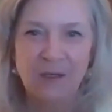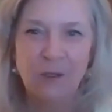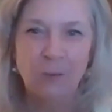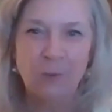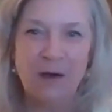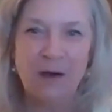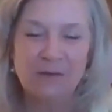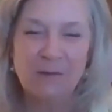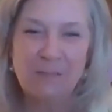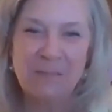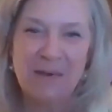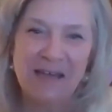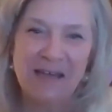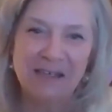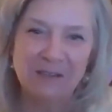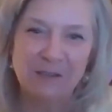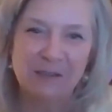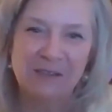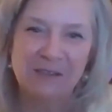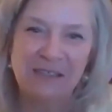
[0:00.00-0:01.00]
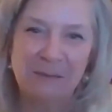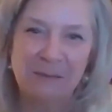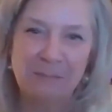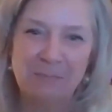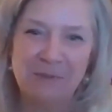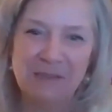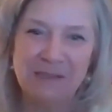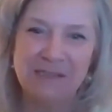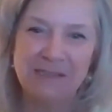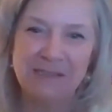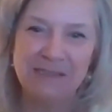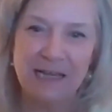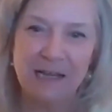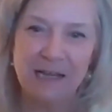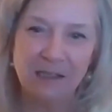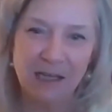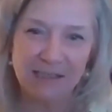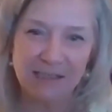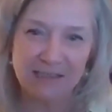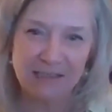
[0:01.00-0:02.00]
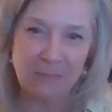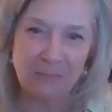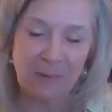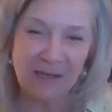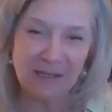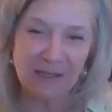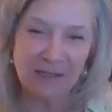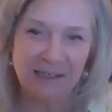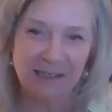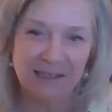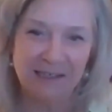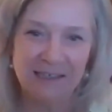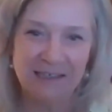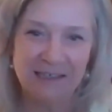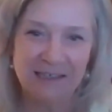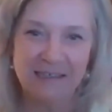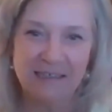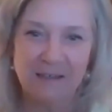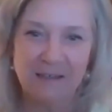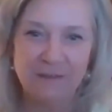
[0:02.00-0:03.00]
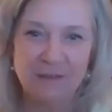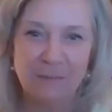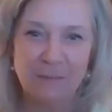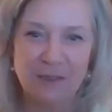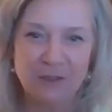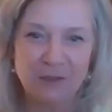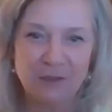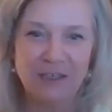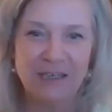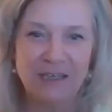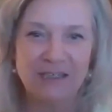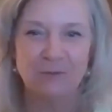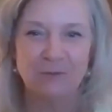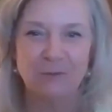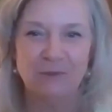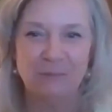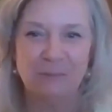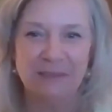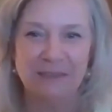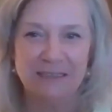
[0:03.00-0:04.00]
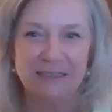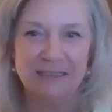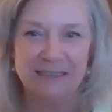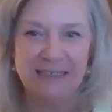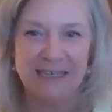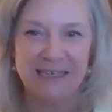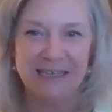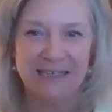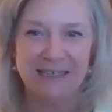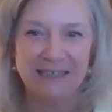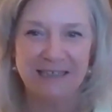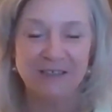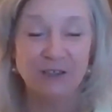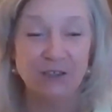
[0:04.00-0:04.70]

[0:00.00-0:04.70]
Welcome back to the Business Ally Spotlight, and I have a special guest with me today,